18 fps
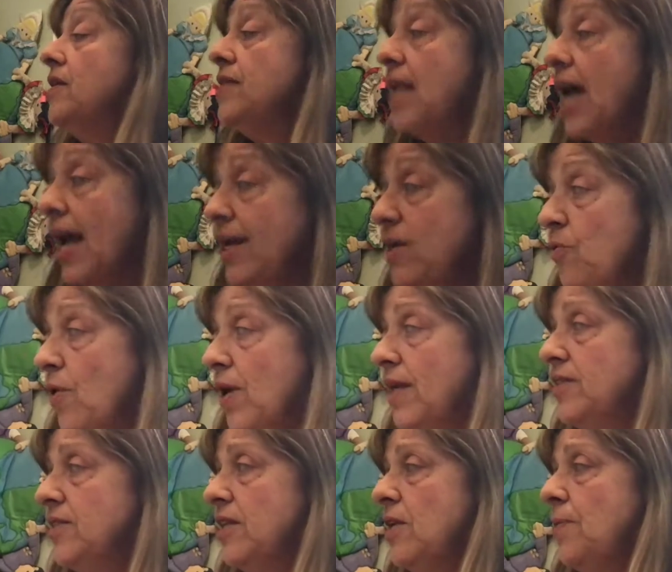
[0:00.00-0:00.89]
9
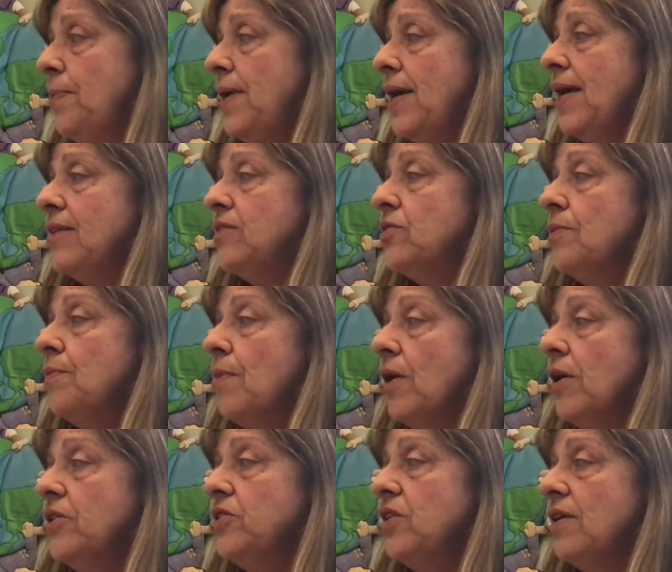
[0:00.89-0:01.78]
rides on a pass are
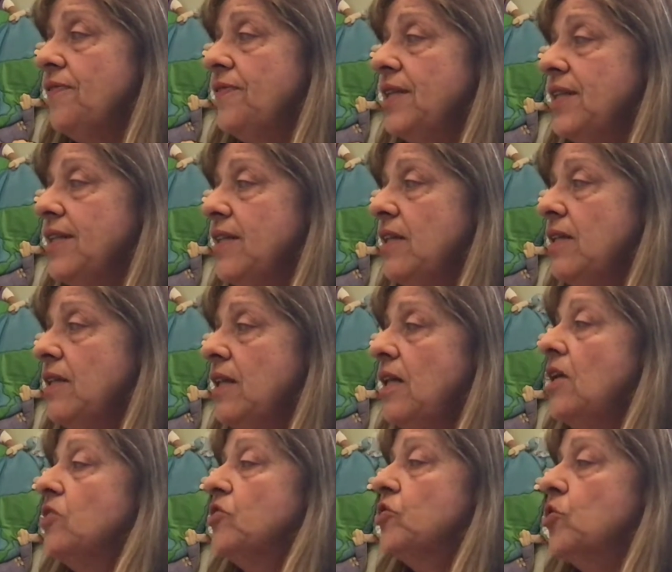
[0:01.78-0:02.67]
marked off in
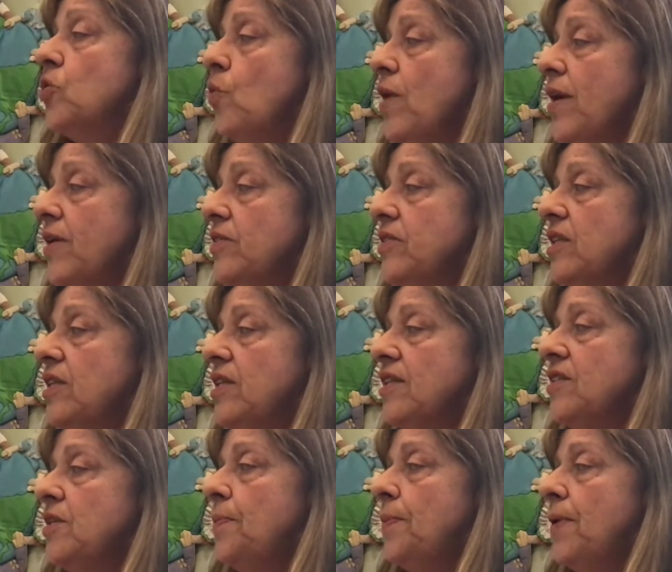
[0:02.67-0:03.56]
little squares
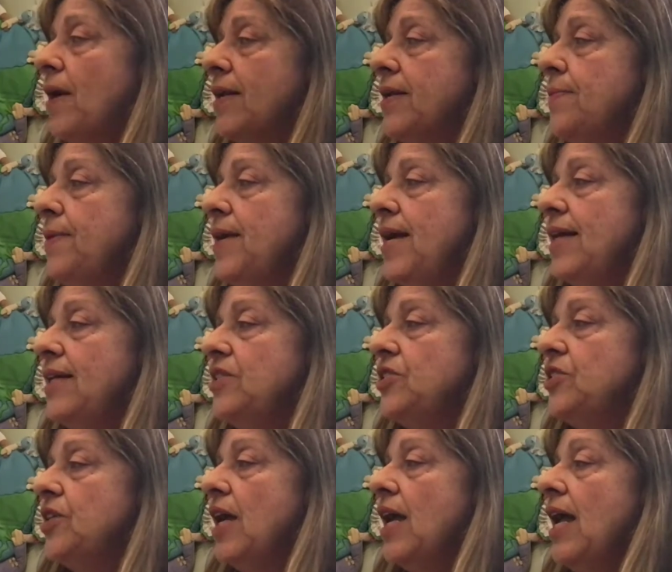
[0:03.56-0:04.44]
along the bottom
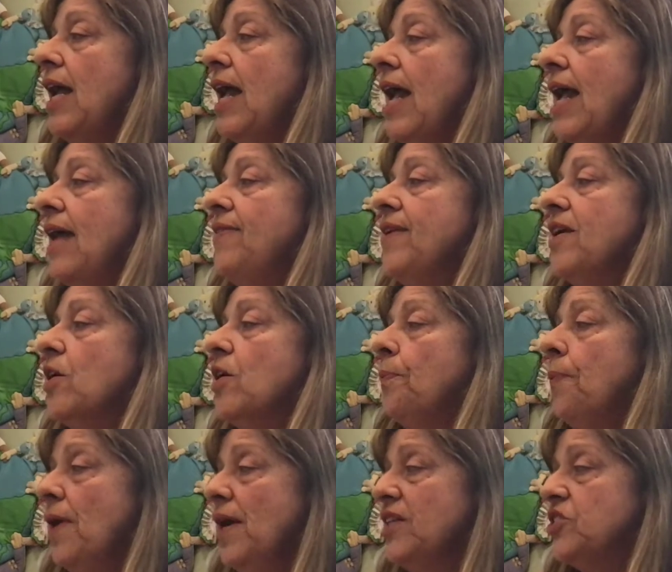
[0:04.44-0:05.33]
edge, and
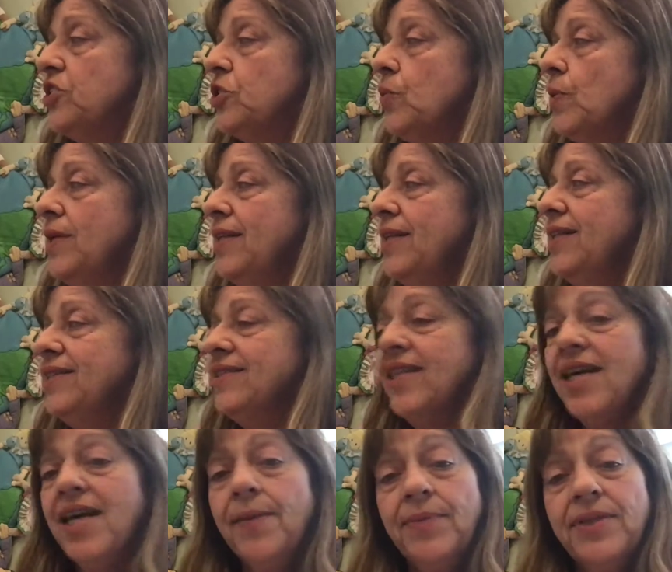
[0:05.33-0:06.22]
punched one at a
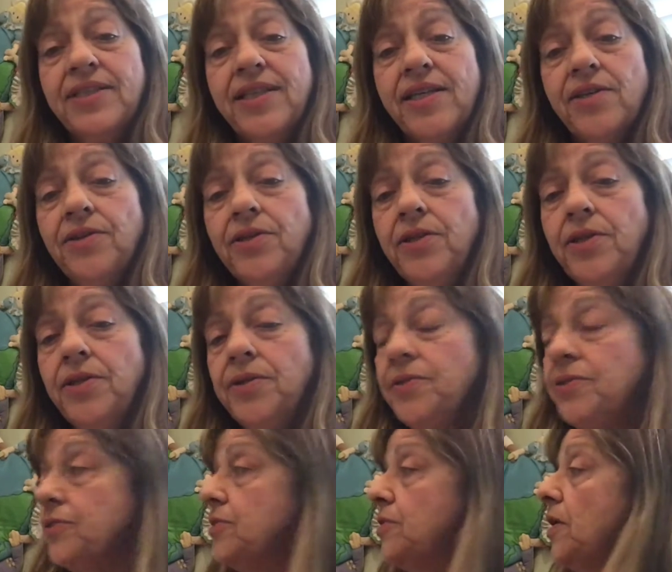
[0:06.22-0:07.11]
time as they are
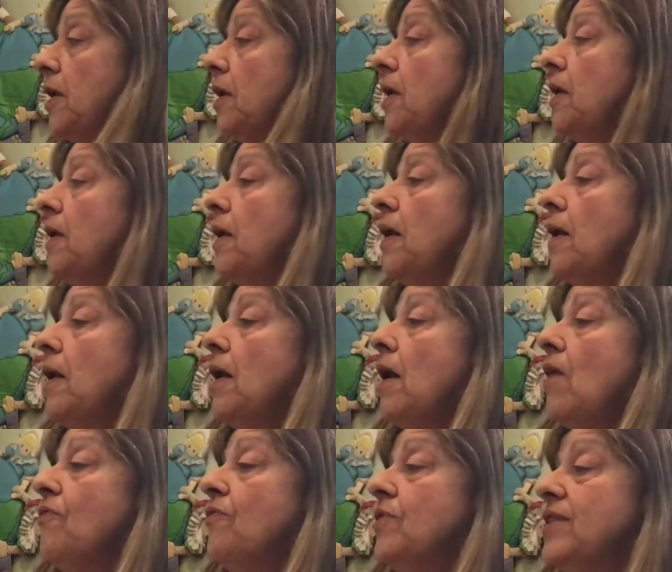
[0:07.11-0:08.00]
used.
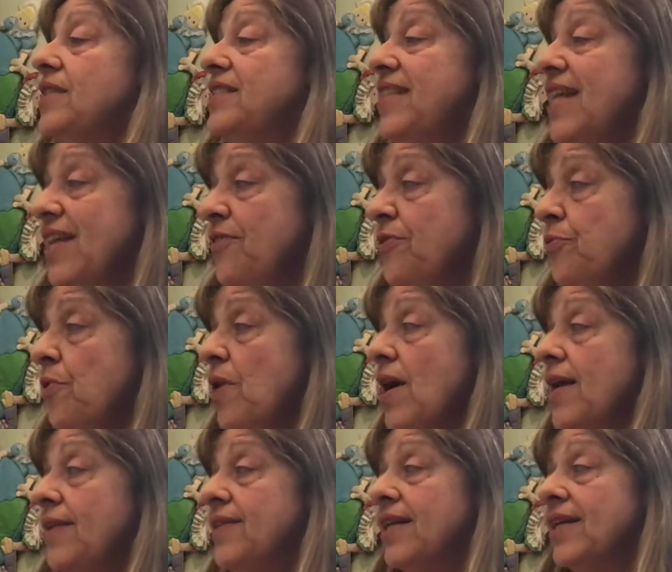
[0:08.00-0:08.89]
For the 10th
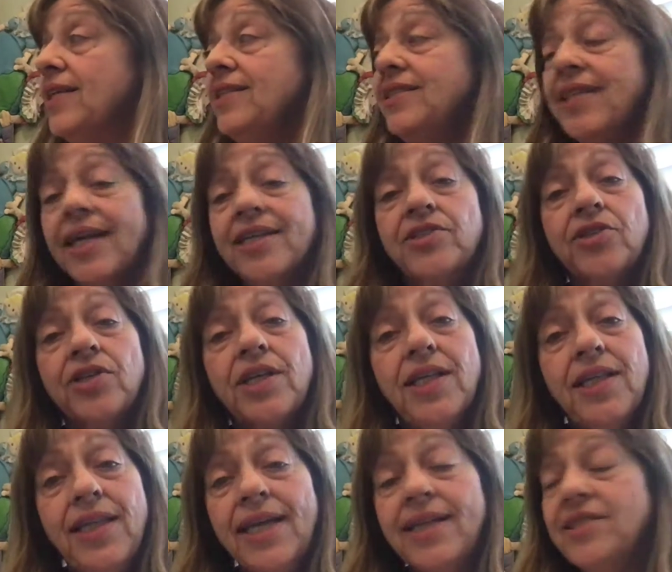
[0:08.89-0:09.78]
ride, the conductor
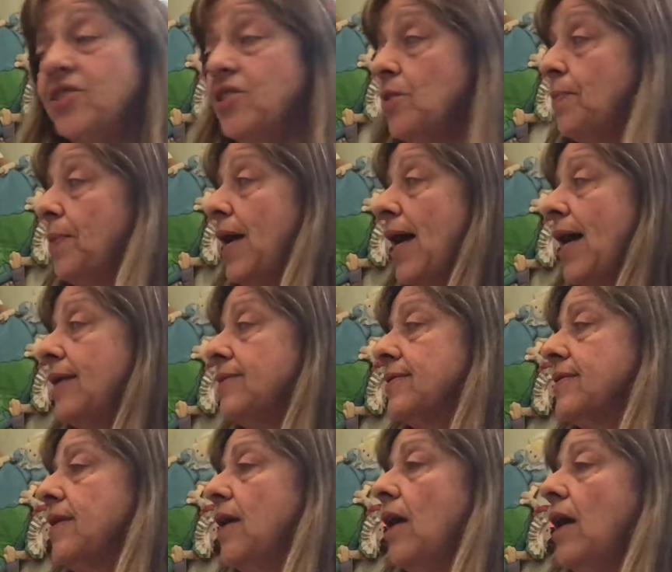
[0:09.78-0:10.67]
collects the
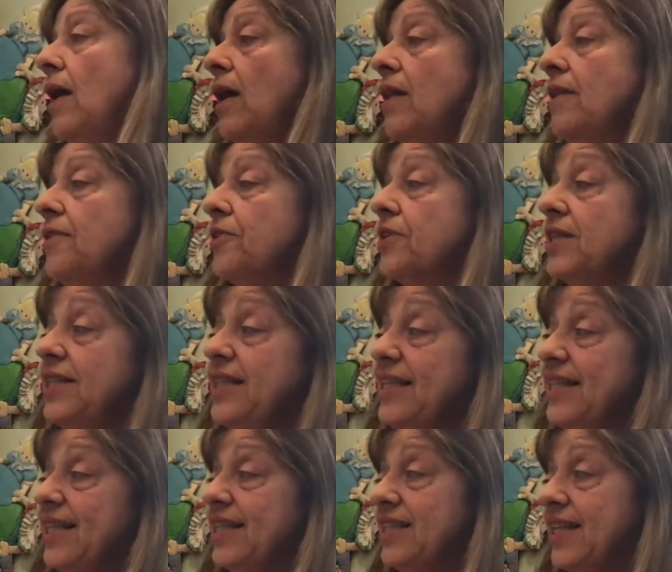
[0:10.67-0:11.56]
pass. Their
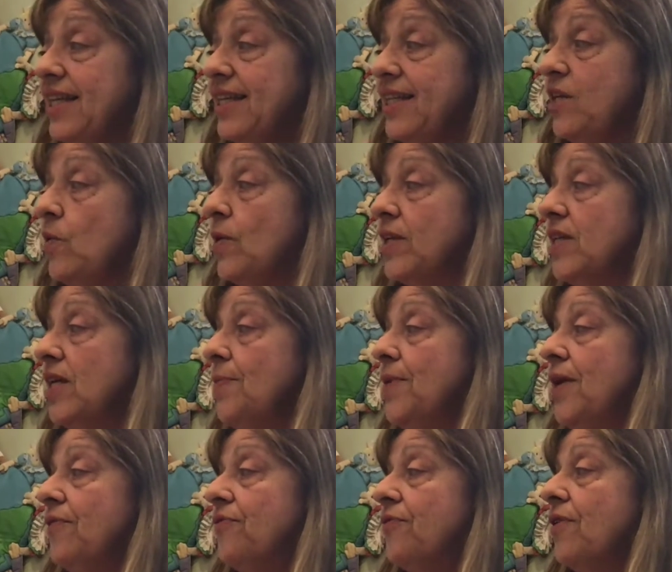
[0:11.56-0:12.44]
cleaning lady, who had
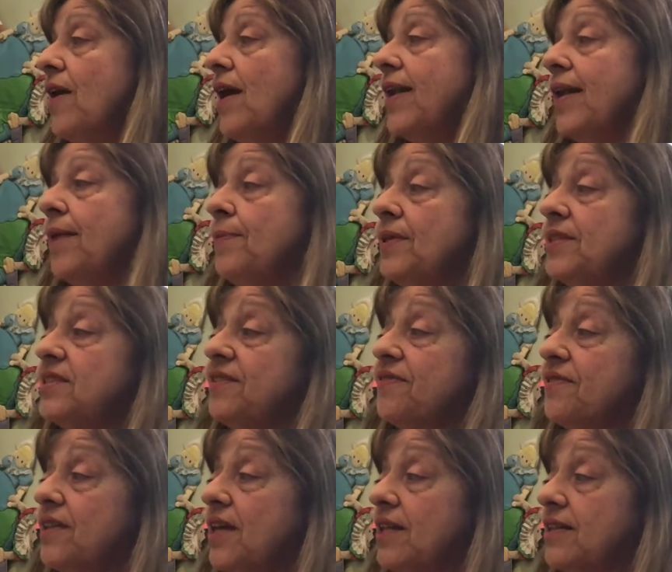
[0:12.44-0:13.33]
come on Friday, must
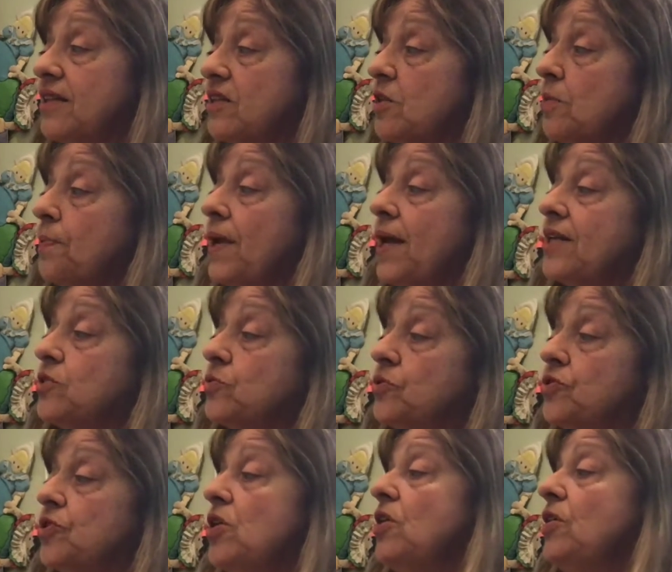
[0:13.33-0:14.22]
have thought that the pass
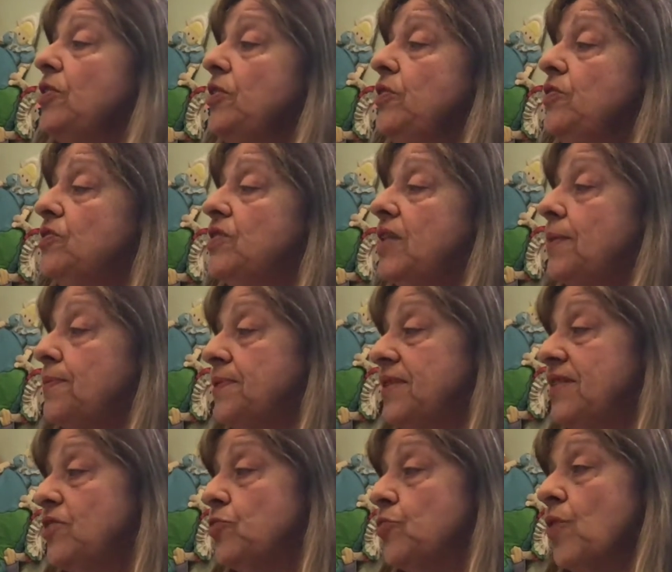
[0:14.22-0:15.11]
was all used up
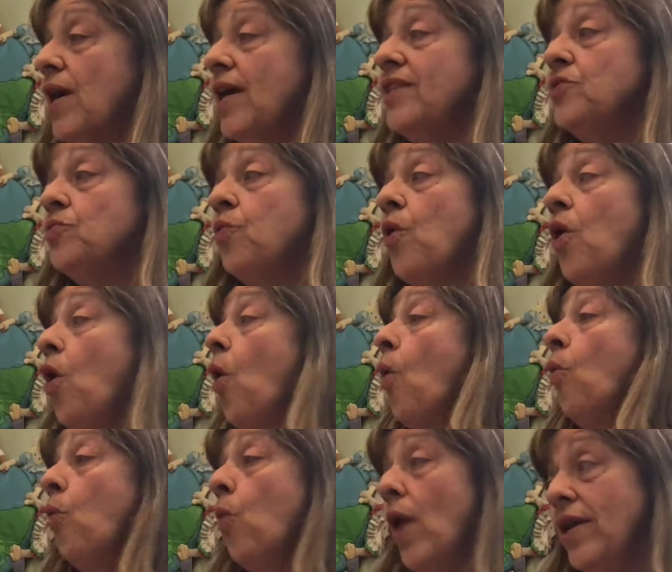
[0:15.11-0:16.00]
since rides
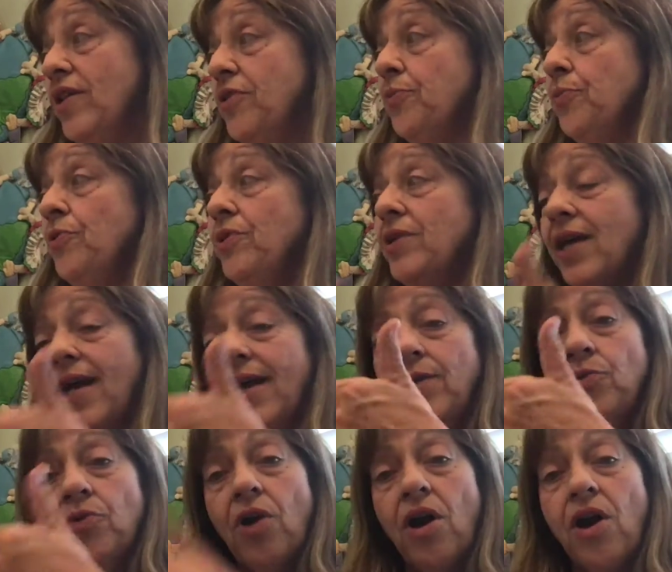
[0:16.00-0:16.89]
1 through
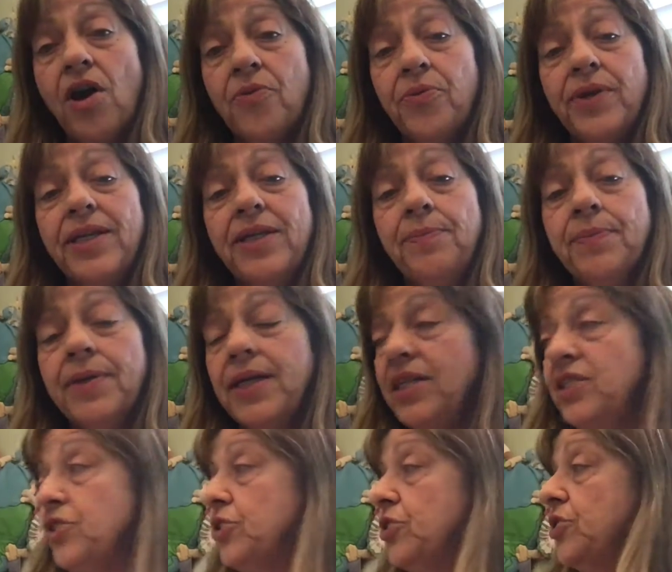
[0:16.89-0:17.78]
9 were already
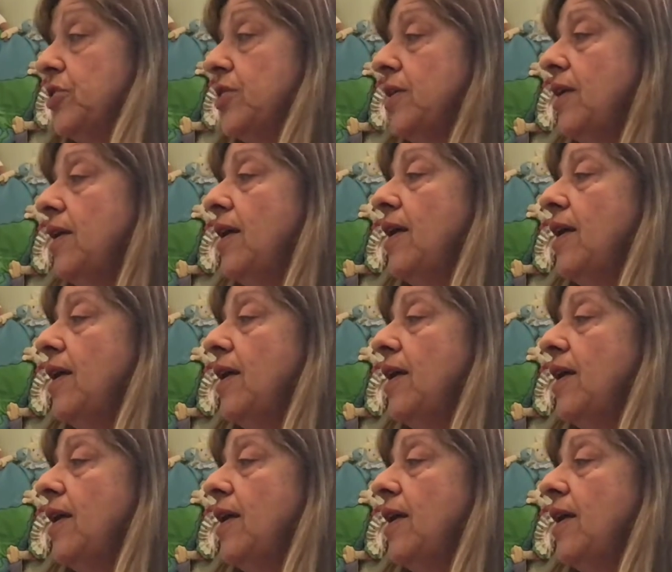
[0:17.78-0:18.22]
punched.